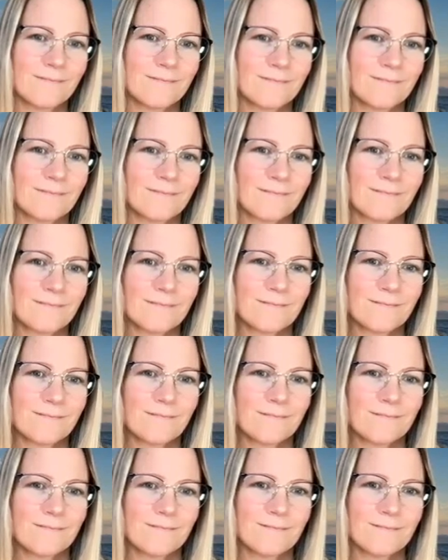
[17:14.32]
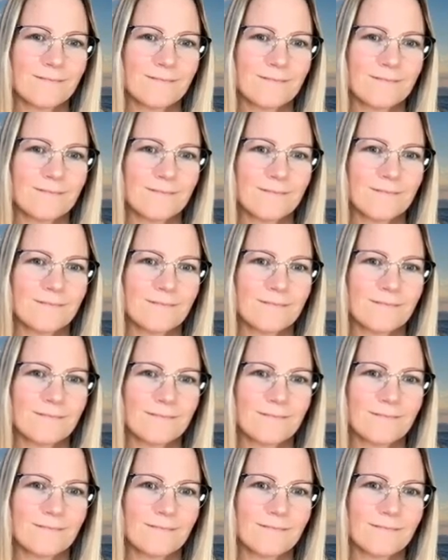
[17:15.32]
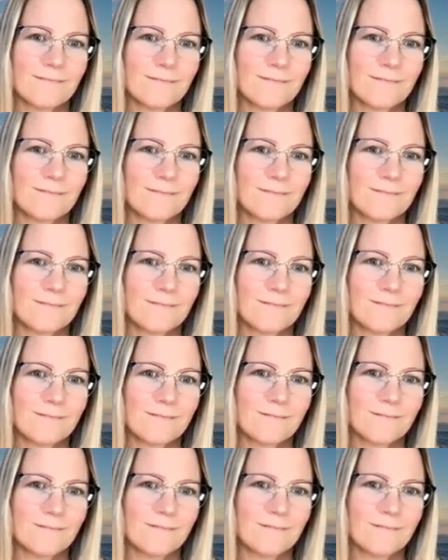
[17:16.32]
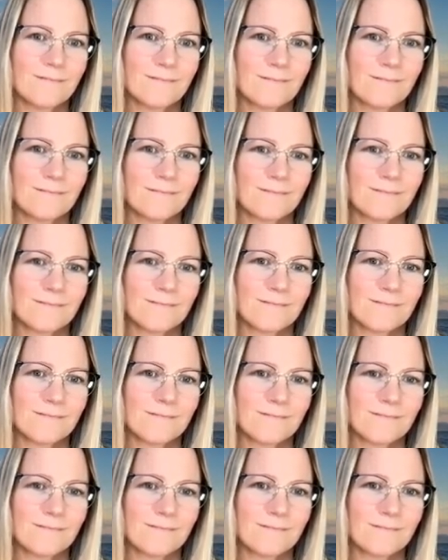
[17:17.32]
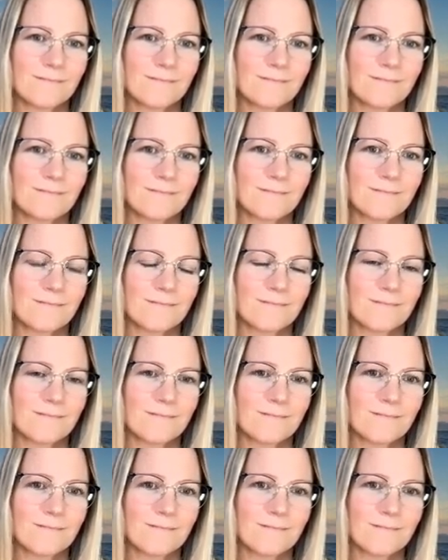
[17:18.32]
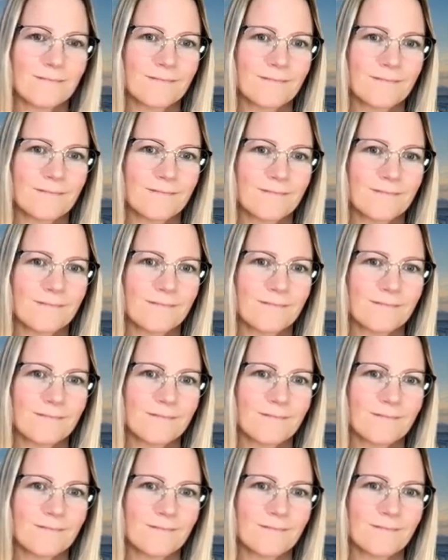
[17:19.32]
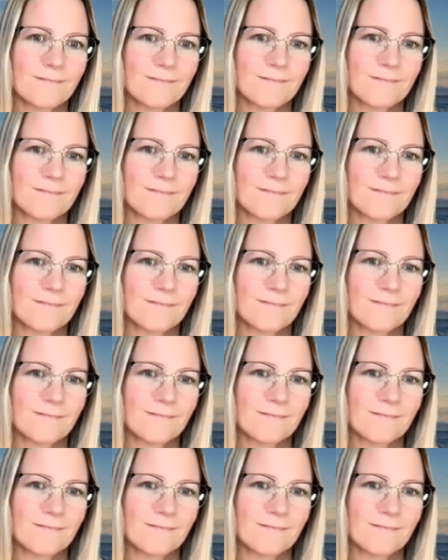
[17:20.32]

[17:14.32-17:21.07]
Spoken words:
[no speech]